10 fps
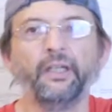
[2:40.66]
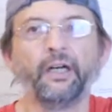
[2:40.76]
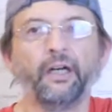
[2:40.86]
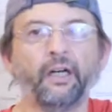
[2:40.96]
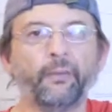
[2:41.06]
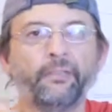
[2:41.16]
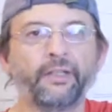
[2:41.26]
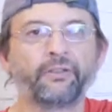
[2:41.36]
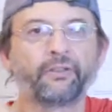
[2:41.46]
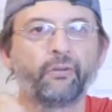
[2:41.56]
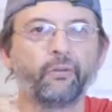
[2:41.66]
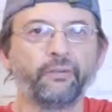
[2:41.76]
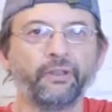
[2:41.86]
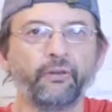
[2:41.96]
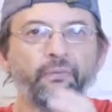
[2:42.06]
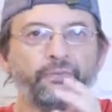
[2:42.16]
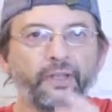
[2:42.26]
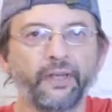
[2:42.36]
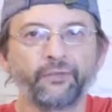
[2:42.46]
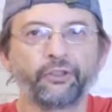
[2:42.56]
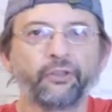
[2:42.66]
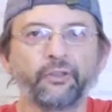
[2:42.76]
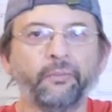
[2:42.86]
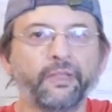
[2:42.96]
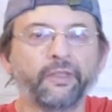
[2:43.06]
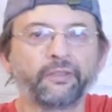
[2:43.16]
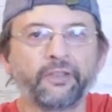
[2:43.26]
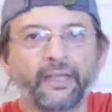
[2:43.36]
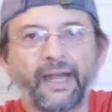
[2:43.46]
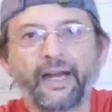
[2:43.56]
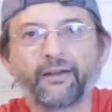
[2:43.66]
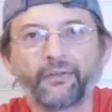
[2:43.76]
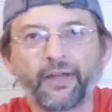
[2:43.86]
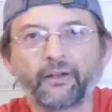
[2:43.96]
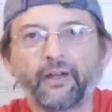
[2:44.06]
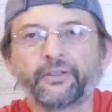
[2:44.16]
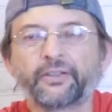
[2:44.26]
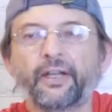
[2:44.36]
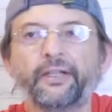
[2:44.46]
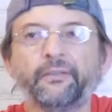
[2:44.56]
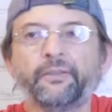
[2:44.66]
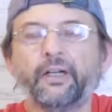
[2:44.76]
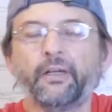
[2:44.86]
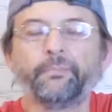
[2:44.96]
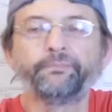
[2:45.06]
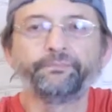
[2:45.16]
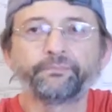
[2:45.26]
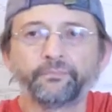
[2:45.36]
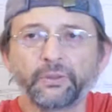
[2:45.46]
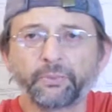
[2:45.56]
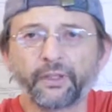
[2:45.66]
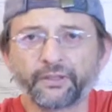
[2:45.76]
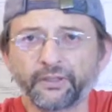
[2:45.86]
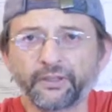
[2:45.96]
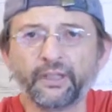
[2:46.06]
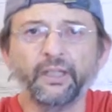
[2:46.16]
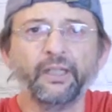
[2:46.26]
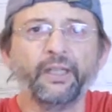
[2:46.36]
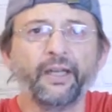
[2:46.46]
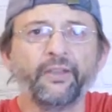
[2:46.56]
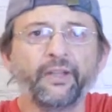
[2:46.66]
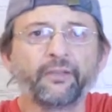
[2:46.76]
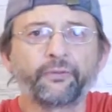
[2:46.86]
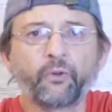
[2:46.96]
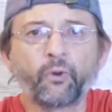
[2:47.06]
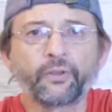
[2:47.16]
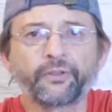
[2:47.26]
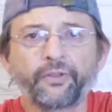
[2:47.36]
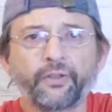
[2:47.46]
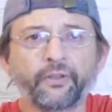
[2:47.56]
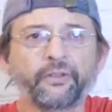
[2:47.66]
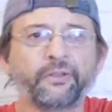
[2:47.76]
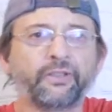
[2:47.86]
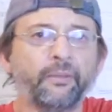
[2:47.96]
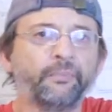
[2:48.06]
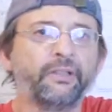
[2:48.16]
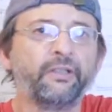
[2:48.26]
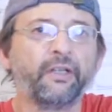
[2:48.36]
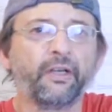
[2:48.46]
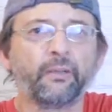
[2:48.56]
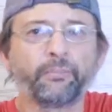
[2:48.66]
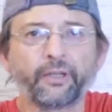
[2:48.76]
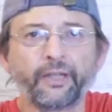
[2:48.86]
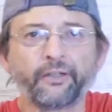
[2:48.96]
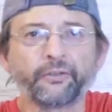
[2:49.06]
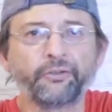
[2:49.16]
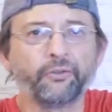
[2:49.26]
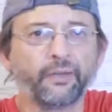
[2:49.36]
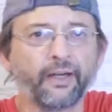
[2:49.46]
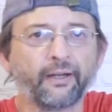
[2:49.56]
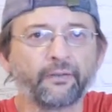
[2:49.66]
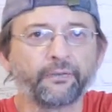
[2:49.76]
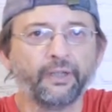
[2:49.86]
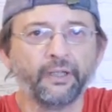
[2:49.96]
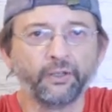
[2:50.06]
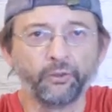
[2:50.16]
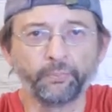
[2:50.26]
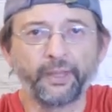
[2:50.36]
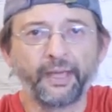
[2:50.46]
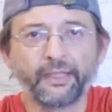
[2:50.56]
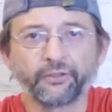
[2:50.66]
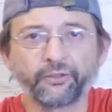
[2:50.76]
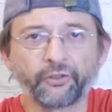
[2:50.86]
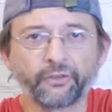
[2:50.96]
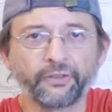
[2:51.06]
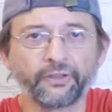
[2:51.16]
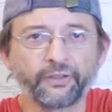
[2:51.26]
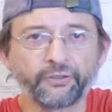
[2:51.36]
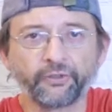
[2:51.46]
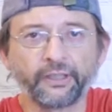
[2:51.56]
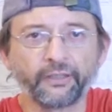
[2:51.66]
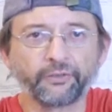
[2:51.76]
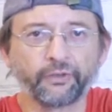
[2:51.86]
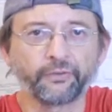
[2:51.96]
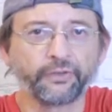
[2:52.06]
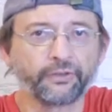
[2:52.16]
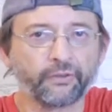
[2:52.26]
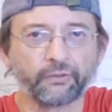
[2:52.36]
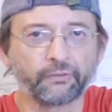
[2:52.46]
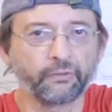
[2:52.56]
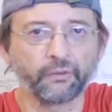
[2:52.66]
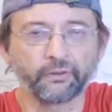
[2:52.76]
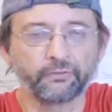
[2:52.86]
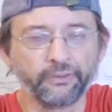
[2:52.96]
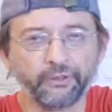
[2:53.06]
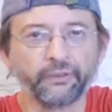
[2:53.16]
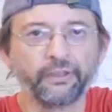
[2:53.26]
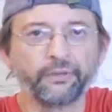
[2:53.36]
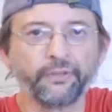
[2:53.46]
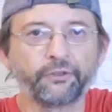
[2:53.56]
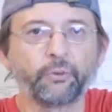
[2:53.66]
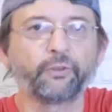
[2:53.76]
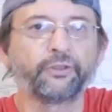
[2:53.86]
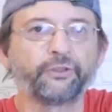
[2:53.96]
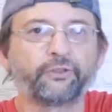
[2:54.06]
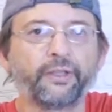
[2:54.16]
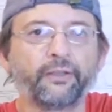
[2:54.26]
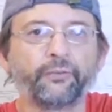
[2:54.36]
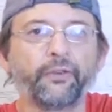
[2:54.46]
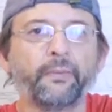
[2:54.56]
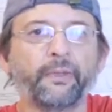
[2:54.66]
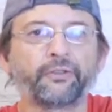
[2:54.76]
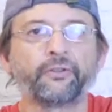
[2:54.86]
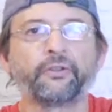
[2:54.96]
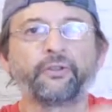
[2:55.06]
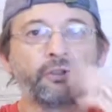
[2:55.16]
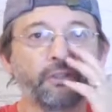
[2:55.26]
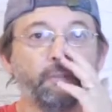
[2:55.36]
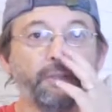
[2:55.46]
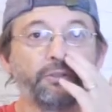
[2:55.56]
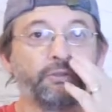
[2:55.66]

And so, every tournament is going to have that on-site presence. And then, of course, there's some players who pay a service, a stringing service, or an individual to string for them at certain tournaments.